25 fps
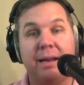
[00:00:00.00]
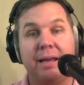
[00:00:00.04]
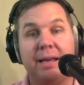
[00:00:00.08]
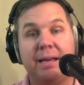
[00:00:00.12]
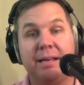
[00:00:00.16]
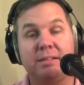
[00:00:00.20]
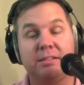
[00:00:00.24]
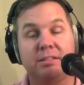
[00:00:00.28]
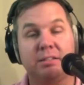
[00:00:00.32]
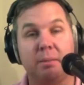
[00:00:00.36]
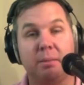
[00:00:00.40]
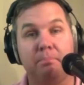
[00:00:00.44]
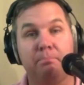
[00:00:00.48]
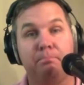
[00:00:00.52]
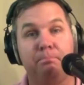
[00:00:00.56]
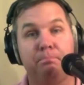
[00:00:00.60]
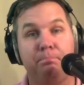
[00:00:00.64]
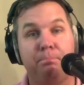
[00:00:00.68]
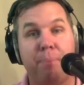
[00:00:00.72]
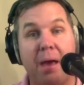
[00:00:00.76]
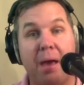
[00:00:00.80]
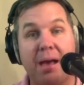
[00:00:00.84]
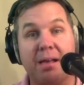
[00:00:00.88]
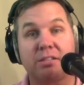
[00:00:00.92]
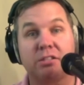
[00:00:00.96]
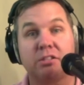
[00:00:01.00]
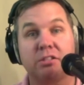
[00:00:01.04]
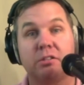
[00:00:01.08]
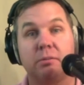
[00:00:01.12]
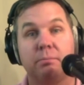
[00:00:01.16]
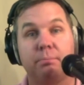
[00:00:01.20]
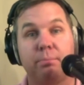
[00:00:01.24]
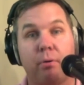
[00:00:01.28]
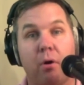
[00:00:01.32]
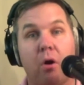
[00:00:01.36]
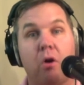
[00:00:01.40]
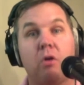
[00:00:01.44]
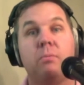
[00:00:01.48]
he's the best
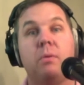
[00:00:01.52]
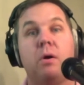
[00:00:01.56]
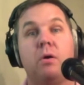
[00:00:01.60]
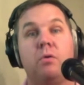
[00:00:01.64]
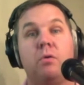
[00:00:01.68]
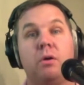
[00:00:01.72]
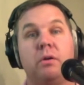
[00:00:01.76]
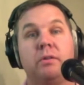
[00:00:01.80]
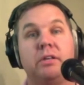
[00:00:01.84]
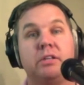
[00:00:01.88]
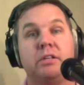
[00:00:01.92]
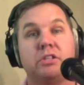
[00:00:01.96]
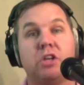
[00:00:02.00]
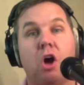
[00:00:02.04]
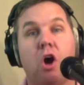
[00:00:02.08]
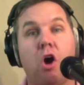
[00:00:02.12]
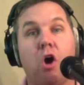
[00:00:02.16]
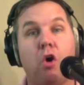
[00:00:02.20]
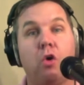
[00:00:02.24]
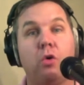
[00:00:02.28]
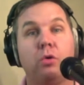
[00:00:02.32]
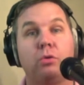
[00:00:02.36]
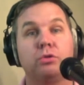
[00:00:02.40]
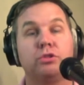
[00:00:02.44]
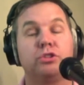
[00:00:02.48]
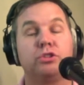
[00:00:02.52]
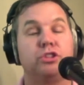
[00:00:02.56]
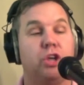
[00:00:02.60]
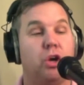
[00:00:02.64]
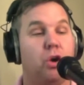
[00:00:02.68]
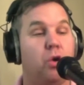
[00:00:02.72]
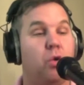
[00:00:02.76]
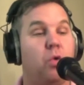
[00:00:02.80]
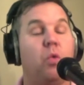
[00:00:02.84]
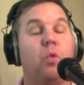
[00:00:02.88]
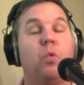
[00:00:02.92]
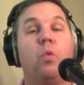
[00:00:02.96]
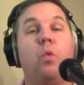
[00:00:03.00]
promo on this whole
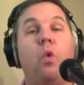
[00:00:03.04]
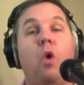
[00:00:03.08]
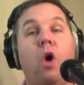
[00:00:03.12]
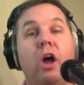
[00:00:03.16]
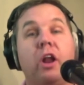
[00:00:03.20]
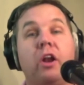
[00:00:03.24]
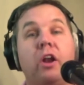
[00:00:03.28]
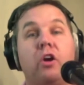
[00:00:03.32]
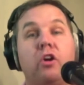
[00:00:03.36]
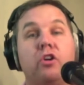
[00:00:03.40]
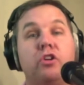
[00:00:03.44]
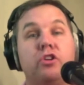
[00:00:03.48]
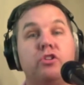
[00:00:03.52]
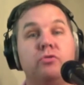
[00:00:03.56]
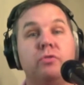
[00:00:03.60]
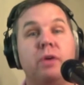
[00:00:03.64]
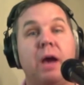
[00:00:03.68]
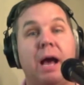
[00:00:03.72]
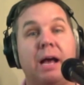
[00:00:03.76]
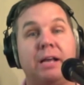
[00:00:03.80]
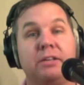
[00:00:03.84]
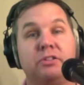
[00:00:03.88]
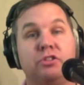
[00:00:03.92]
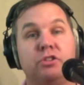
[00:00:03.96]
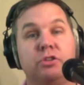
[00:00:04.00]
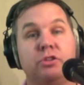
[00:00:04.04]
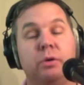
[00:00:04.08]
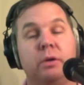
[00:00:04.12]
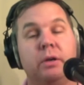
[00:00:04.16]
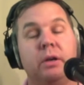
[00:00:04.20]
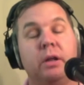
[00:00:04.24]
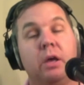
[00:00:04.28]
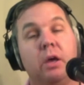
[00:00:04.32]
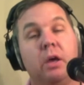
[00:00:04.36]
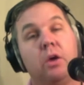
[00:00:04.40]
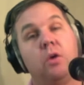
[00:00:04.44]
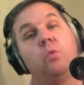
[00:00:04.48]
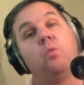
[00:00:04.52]
show. What are you guys doing?
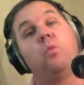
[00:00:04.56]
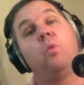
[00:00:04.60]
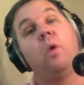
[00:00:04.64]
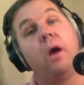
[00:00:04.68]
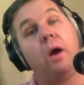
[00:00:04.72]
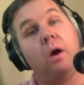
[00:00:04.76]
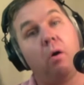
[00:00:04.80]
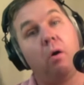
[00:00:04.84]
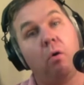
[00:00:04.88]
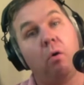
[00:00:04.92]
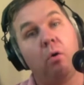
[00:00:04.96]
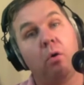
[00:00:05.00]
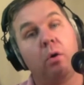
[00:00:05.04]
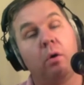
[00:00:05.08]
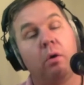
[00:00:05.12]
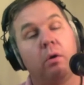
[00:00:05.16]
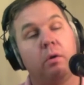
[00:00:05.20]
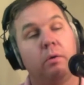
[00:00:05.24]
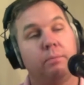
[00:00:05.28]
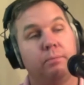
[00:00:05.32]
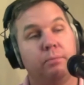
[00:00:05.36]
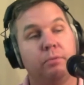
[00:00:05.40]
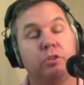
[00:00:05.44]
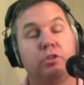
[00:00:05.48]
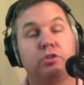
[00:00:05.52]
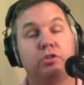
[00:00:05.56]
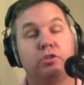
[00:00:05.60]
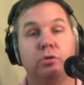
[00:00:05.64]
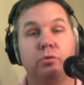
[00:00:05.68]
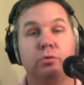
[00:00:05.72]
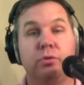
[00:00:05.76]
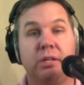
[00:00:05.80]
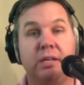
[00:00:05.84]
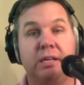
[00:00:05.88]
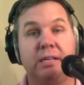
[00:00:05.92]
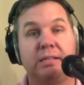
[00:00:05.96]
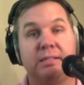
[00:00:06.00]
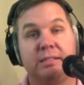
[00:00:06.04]
Well, the
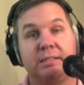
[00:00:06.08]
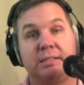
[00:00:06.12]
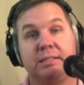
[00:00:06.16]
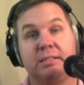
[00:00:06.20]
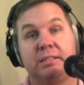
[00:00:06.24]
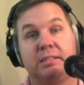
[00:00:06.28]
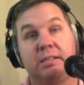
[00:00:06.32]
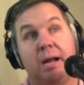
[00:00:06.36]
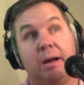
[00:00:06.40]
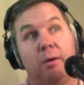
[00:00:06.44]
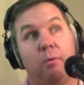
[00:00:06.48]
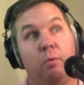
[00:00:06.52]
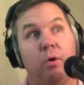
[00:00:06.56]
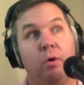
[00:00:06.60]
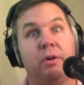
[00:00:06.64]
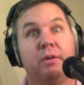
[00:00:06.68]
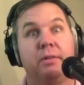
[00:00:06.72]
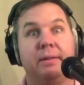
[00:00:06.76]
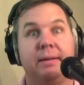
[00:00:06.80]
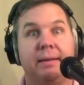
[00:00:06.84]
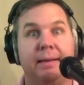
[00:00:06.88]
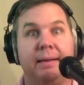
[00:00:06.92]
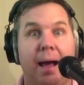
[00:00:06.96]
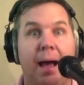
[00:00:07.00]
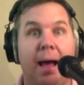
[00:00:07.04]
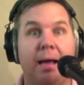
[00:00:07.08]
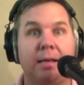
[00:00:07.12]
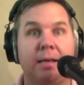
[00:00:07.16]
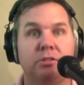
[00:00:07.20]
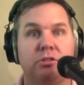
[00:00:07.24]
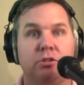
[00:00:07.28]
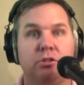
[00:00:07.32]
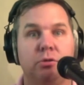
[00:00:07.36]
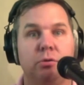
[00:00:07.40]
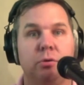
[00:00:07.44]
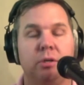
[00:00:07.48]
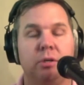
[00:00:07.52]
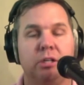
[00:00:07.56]
truth is it's not what are the guys
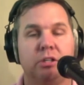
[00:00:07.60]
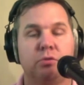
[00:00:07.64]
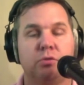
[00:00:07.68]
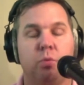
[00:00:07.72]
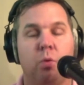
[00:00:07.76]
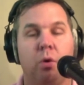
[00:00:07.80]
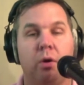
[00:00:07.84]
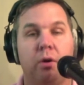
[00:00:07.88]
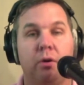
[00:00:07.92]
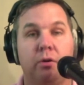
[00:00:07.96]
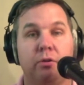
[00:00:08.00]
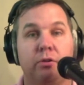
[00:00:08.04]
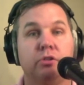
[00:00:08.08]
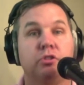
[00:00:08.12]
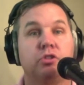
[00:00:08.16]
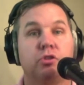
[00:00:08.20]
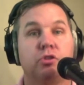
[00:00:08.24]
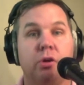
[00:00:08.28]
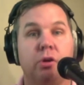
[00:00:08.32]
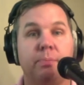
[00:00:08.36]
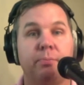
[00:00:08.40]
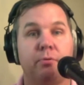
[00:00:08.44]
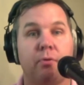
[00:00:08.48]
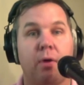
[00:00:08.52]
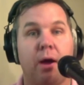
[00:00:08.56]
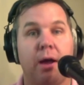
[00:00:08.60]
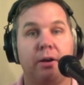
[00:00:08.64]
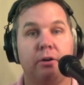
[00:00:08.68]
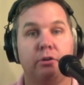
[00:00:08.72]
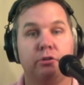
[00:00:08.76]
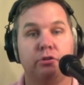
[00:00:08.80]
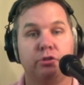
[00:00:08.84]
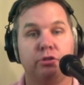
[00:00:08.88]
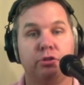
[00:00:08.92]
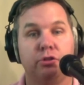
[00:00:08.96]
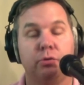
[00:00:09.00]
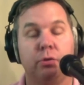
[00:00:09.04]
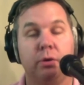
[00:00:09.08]
doing, it's what are the script
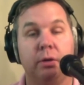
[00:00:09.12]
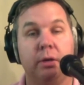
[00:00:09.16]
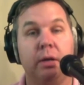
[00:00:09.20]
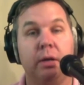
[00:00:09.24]
writers doing.